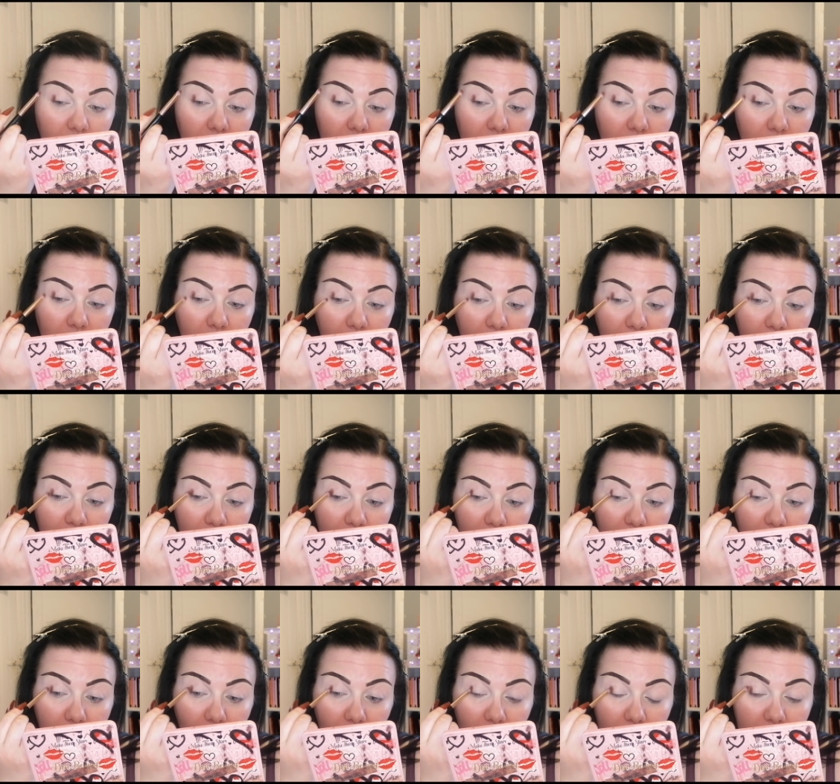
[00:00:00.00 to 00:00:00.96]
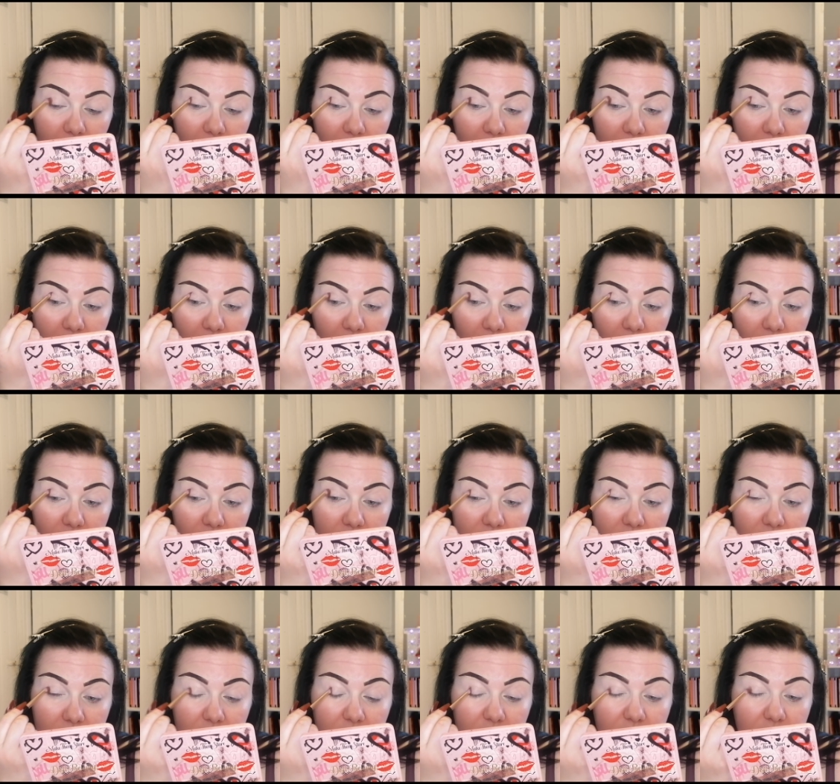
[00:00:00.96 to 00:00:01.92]
And I'm popping that
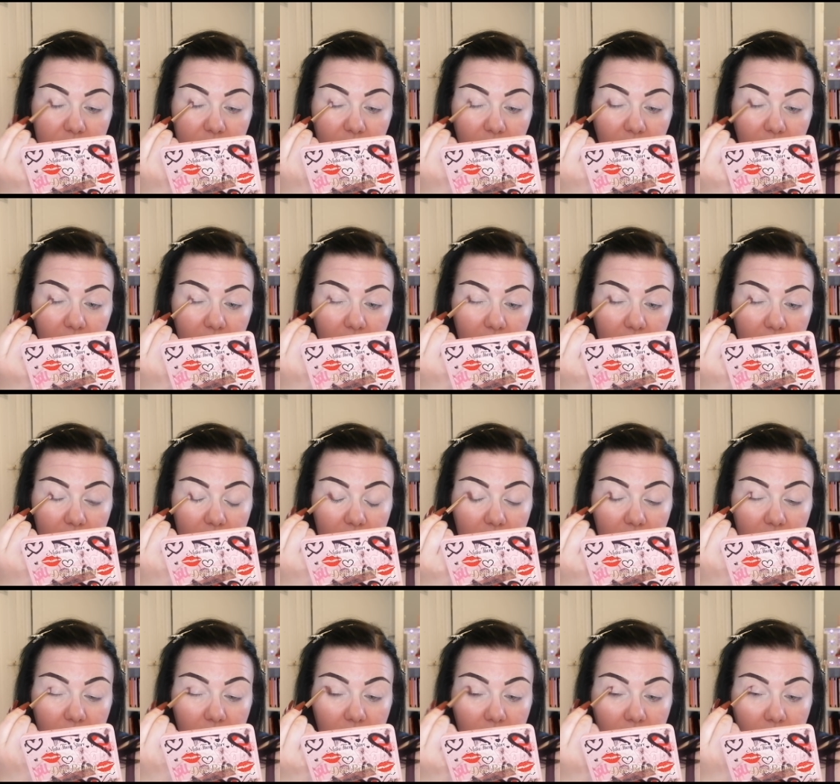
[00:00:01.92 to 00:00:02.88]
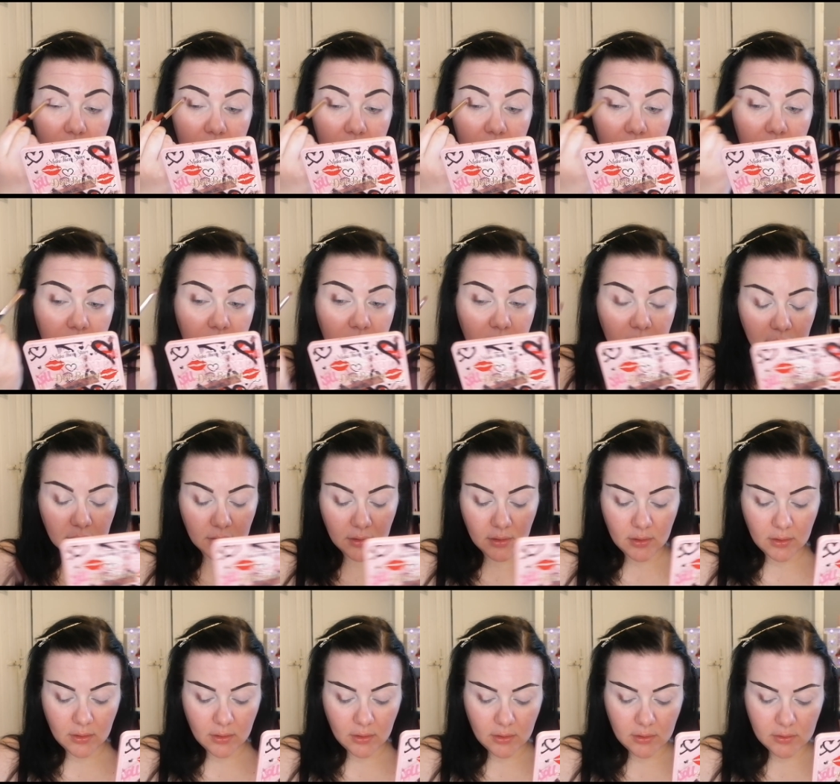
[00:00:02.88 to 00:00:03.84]
shade
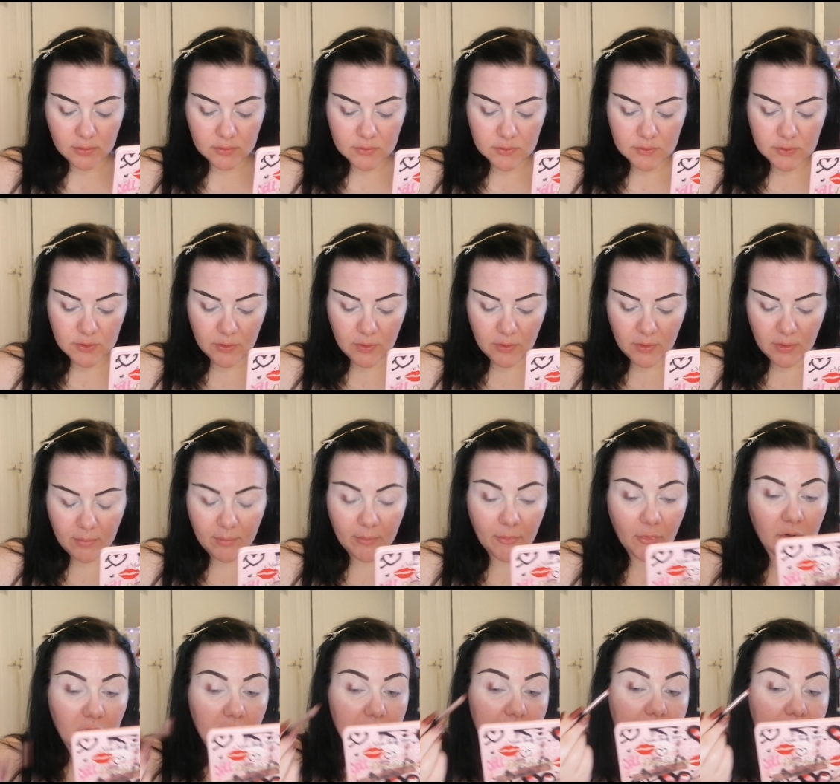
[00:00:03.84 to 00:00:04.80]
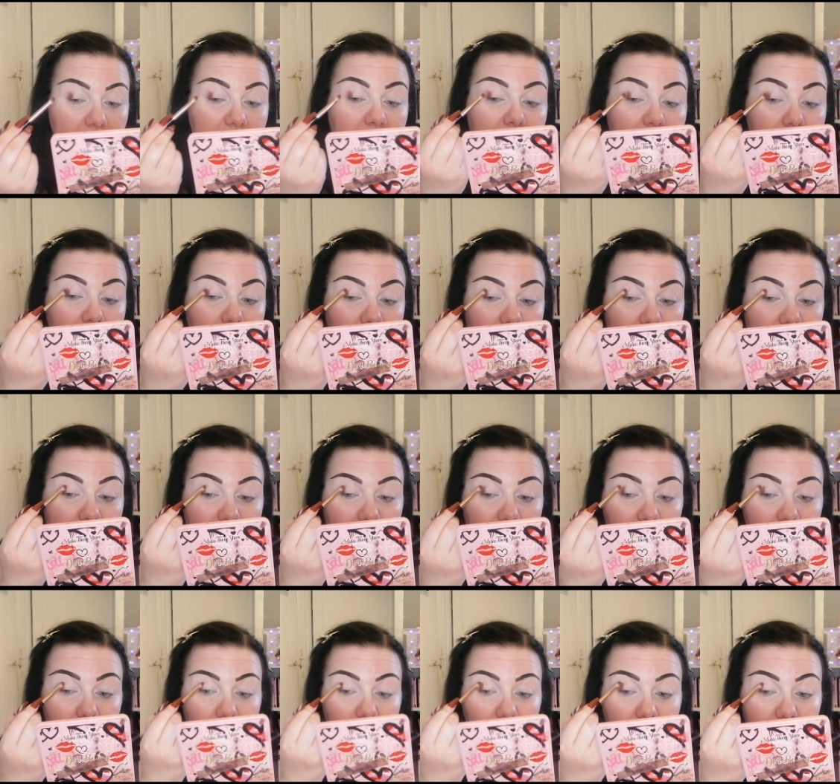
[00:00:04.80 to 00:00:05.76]
onto my outer
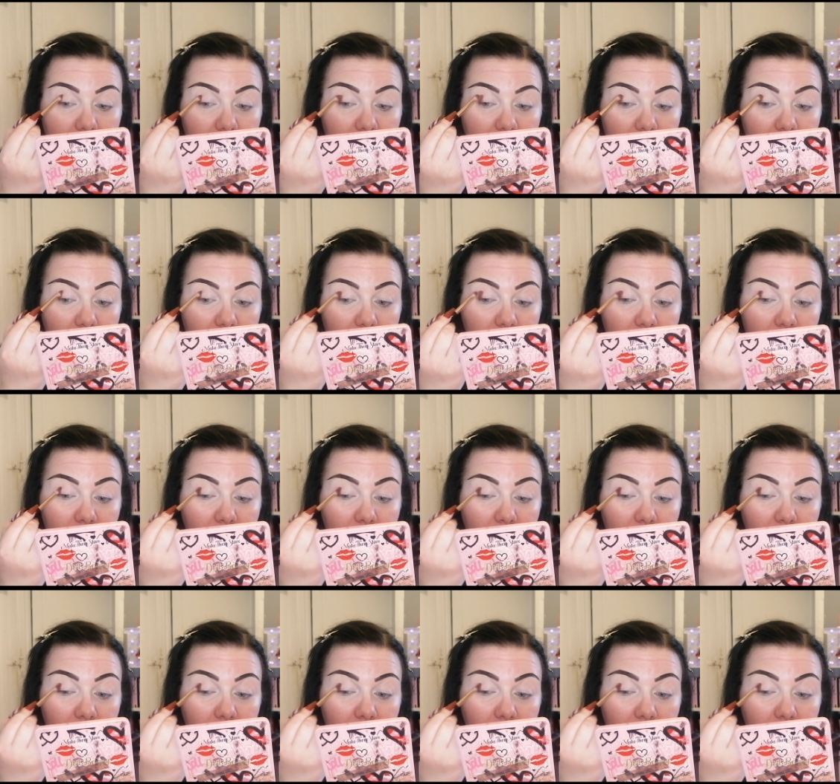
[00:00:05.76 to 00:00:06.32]
corner.